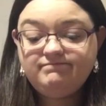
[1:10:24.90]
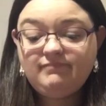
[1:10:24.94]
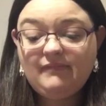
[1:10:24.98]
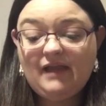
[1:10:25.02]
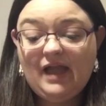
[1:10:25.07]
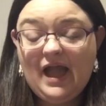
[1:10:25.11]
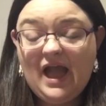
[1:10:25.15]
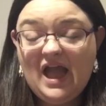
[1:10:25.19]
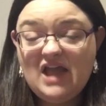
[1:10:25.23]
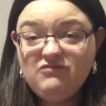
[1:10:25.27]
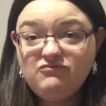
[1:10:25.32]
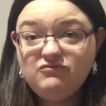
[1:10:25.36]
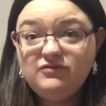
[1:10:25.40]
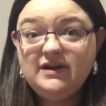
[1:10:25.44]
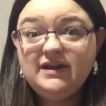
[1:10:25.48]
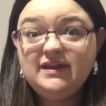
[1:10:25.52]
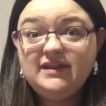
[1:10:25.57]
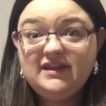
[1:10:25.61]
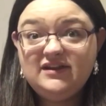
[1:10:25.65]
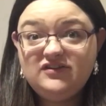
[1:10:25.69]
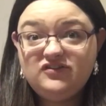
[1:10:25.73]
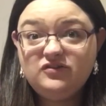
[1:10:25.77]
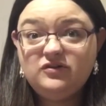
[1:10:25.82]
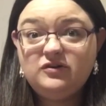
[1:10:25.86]
really
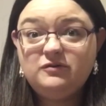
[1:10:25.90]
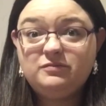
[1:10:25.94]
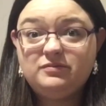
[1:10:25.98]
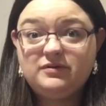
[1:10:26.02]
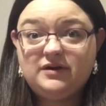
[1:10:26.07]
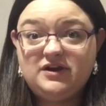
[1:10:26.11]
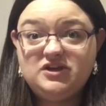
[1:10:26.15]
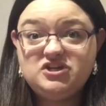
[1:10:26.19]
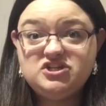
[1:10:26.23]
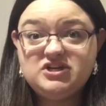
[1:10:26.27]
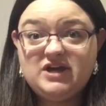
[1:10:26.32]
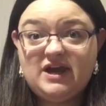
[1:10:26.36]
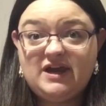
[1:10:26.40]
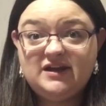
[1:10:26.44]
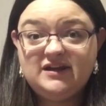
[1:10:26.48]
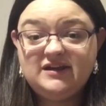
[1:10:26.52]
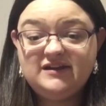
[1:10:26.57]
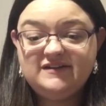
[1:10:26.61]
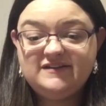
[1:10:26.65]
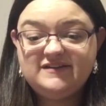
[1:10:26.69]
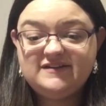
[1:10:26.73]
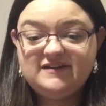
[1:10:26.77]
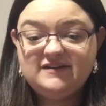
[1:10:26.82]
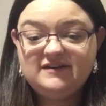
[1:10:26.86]
do appreciate
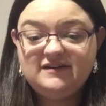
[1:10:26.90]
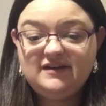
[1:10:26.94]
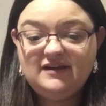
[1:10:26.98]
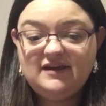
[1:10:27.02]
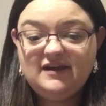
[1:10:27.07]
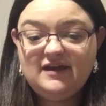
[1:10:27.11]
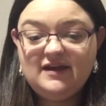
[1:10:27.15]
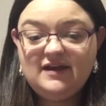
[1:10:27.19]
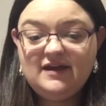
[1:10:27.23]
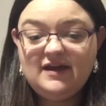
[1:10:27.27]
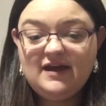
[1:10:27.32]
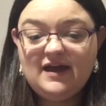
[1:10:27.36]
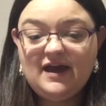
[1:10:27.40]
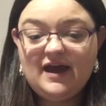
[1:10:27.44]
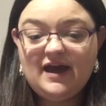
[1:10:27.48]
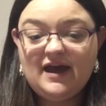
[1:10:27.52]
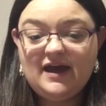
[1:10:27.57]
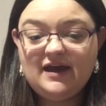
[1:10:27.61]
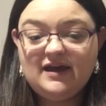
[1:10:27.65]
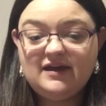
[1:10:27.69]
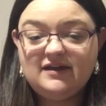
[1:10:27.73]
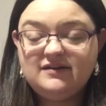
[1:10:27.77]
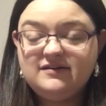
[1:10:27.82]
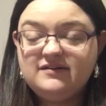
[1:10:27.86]
it.
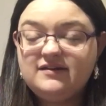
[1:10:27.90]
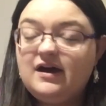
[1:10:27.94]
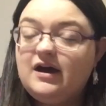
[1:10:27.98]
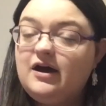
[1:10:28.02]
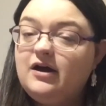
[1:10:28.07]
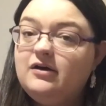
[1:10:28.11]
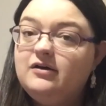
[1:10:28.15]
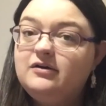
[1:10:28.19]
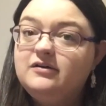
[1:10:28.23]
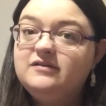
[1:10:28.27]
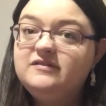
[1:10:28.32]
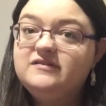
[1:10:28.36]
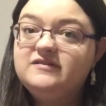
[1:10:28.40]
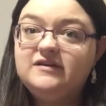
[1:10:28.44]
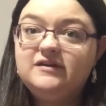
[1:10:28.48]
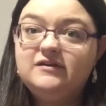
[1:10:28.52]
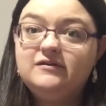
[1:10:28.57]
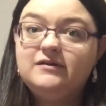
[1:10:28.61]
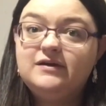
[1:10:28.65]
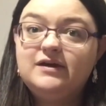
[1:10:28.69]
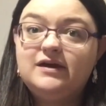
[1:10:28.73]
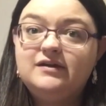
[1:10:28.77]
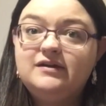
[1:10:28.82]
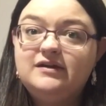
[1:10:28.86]
And I'll see you
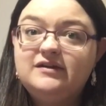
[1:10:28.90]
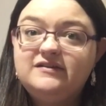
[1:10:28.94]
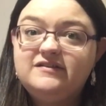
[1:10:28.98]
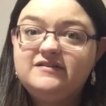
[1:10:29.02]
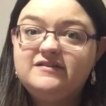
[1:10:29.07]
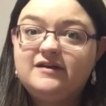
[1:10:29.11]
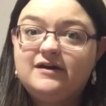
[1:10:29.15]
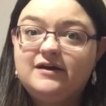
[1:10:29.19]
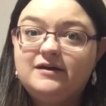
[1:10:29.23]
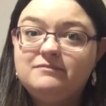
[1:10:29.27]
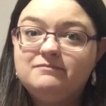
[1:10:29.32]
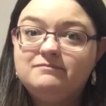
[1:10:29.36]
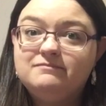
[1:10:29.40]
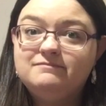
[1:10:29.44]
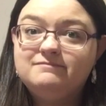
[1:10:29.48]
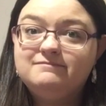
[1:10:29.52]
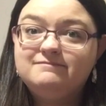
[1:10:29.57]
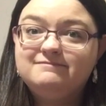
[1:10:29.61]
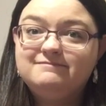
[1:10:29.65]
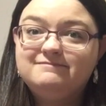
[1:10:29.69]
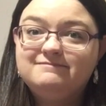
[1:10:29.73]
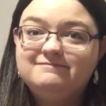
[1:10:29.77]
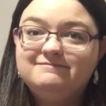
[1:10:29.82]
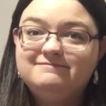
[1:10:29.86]
again next time.
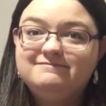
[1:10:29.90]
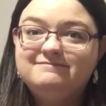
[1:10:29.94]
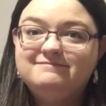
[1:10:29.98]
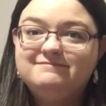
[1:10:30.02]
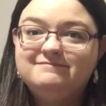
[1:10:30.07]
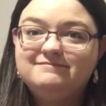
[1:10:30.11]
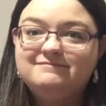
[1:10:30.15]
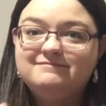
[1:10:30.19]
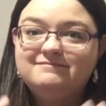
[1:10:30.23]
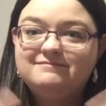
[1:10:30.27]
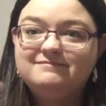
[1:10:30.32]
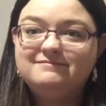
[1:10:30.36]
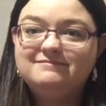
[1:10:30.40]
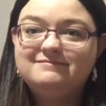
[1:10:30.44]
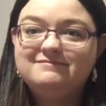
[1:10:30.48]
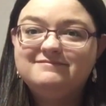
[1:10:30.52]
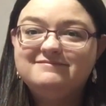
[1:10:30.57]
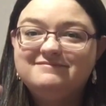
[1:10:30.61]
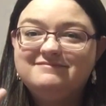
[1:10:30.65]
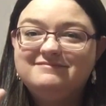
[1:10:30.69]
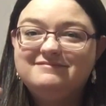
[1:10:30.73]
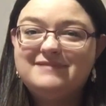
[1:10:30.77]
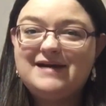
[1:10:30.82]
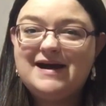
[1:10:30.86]

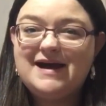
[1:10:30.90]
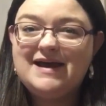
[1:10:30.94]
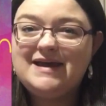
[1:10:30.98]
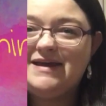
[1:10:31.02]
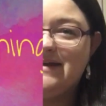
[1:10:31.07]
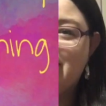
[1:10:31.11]
Bye.